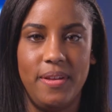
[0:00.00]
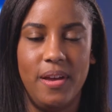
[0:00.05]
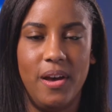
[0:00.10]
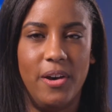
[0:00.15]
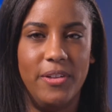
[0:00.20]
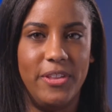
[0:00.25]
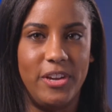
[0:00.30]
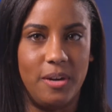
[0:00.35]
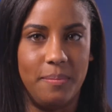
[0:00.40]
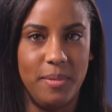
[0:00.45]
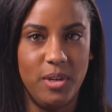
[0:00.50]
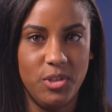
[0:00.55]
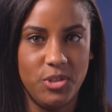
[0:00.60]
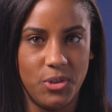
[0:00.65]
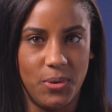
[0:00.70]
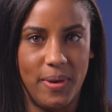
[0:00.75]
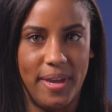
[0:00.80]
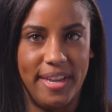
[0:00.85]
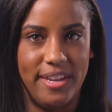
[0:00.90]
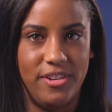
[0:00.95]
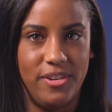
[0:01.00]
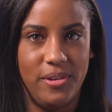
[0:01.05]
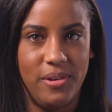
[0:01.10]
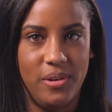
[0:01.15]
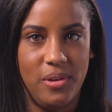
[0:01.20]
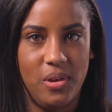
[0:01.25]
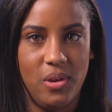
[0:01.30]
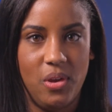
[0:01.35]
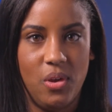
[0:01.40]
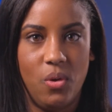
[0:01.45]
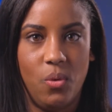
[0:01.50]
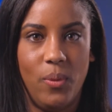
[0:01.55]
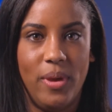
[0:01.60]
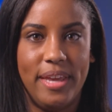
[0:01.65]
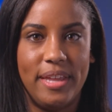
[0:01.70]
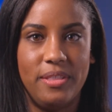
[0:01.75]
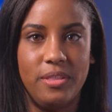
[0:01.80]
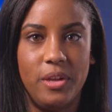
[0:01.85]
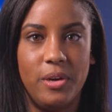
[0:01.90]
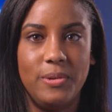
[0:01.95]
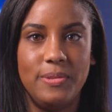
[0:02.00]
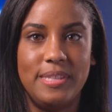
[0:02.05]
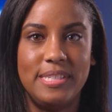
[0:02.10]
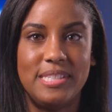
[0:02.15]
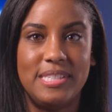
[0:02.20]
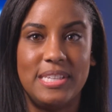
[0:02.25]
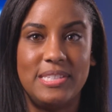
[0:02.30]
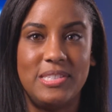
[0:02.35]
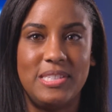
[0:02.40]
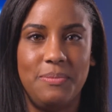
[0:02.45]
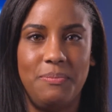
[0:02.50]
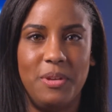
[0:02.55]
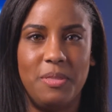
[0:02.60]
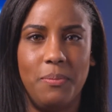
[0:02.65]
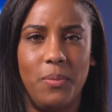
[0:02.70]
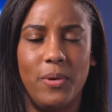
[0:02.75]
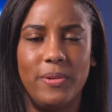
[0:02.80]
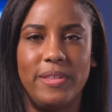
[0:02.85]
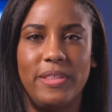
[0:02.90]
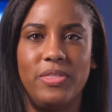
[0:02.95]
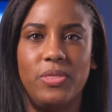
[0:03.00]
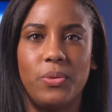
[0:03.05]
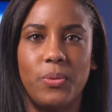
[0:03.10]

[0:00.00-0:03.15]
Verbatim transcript: On the commercial end, we can load the system with more than